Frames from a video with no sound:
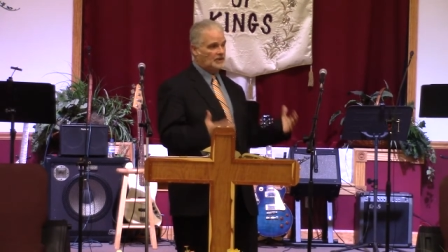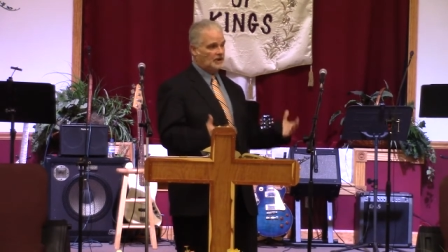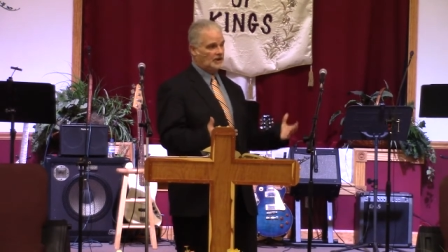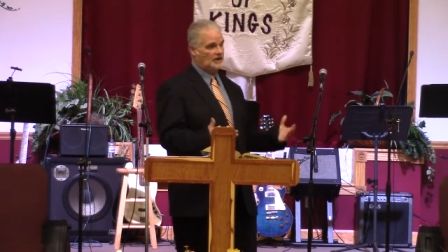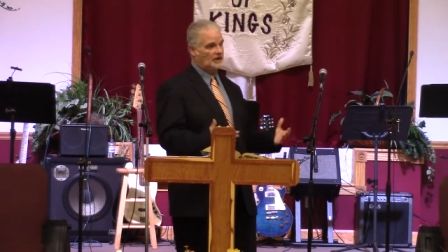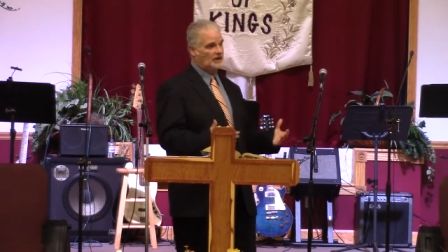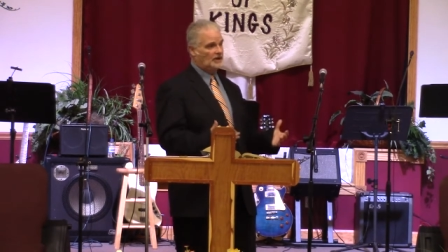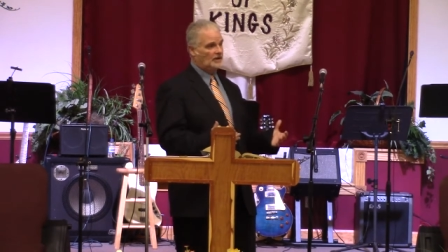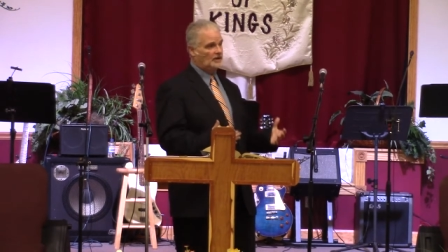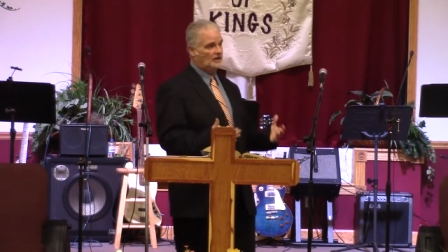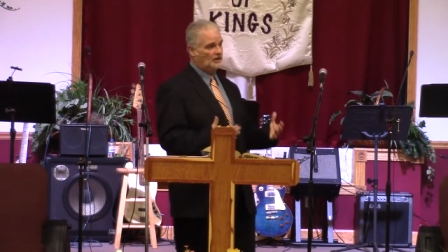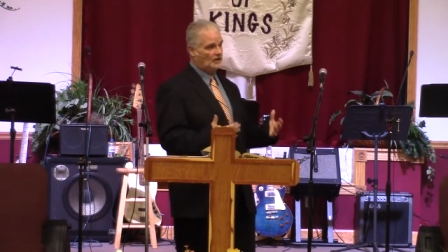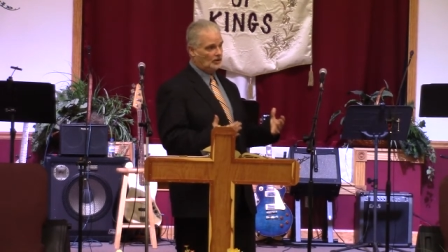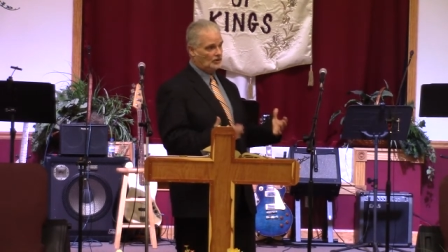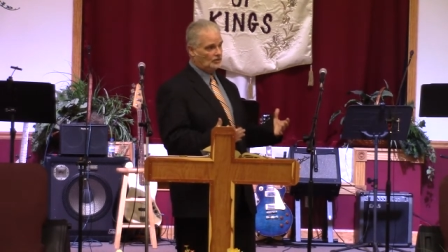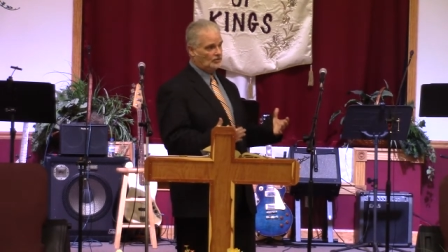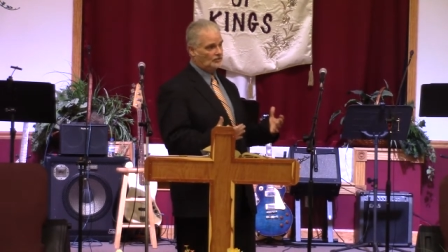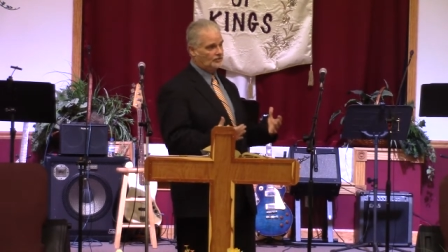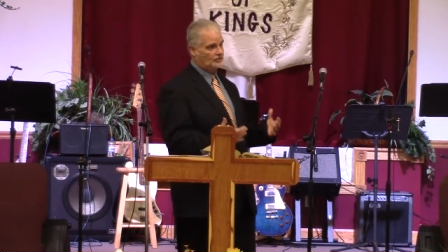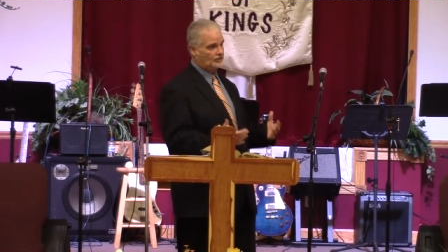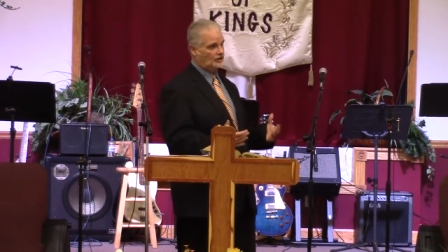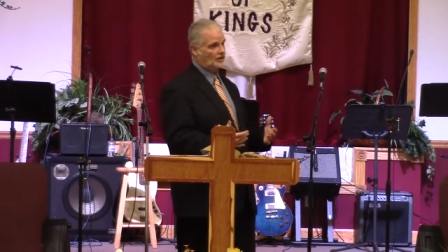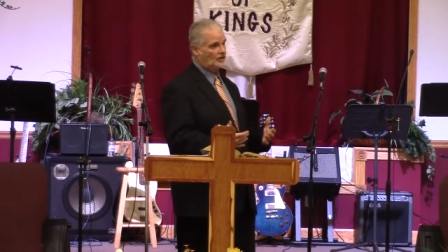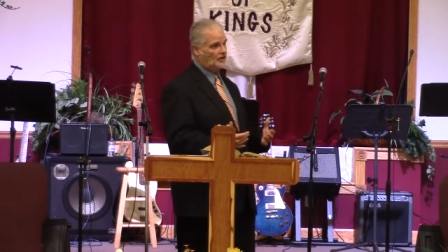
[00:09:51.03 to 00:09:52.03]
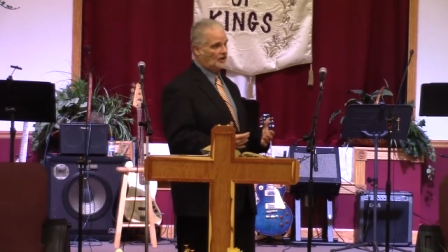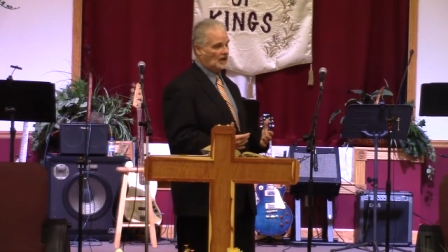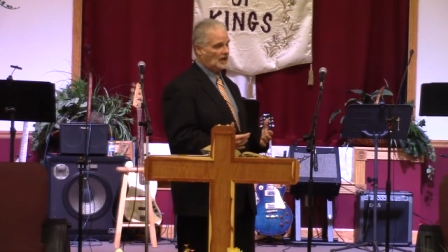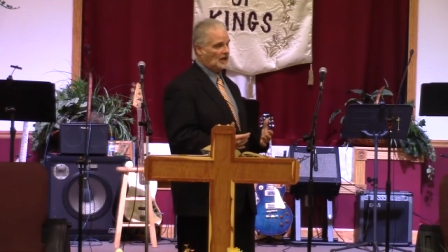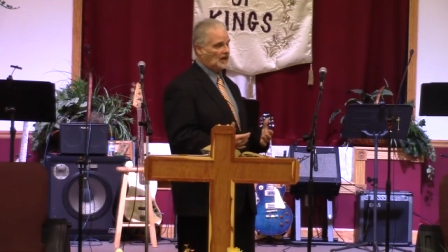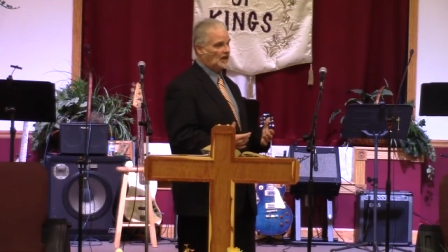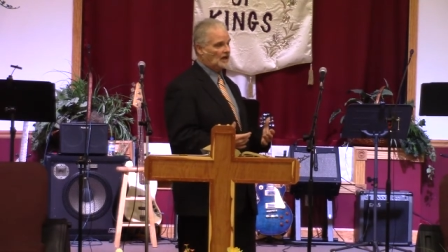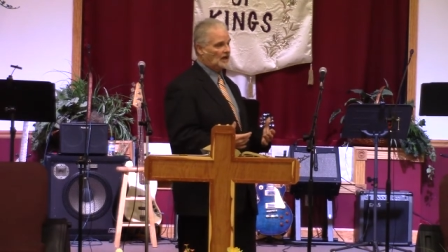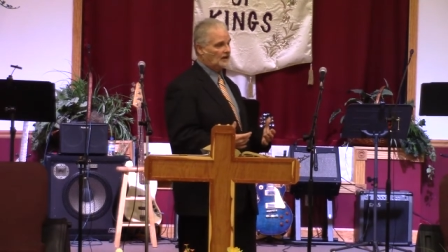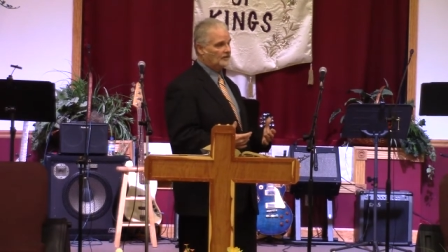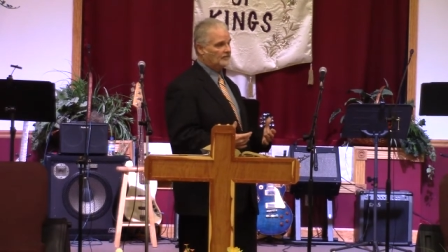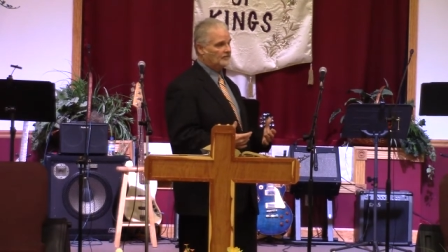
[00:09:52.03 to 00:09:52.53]
men lose their
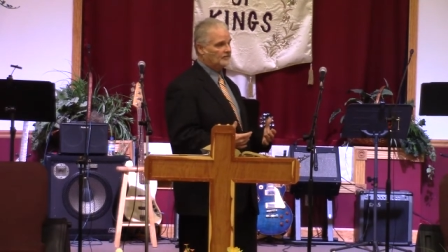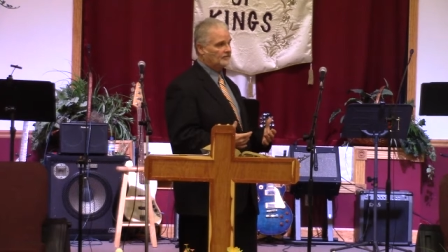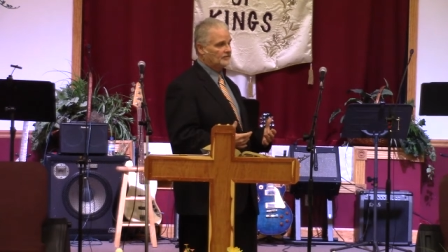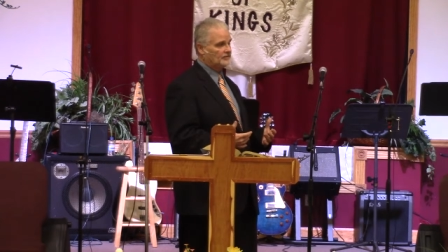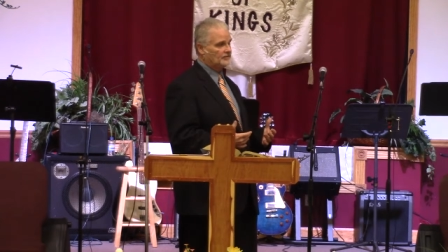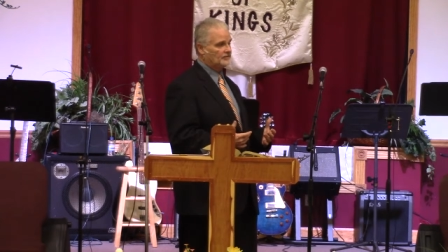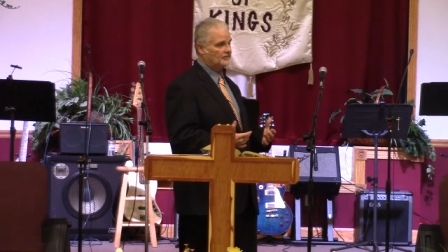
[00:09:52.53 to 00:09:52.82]
life.